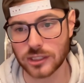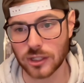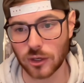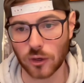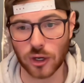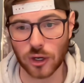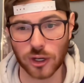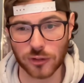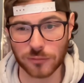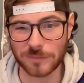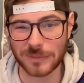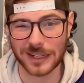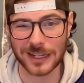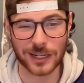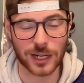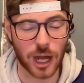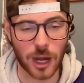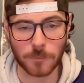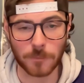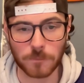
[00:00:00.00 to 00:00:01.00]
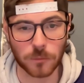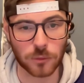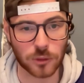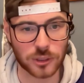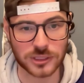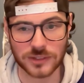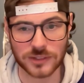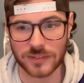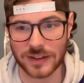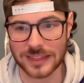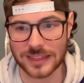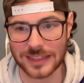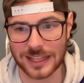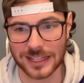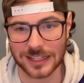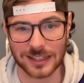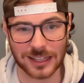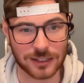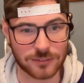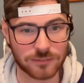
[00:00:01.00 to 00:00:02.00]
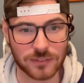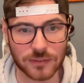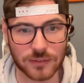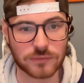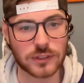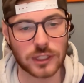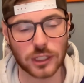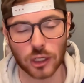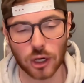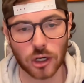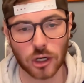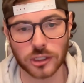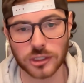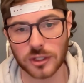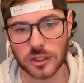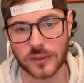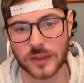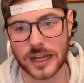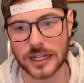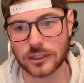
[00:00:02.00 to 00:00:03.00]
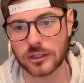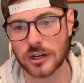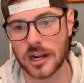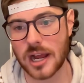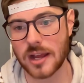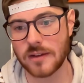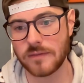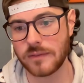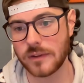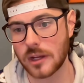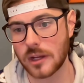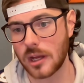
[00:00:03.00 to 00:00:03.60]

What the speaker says: So it could have been upwards of, I think, like 50 yards on that drive.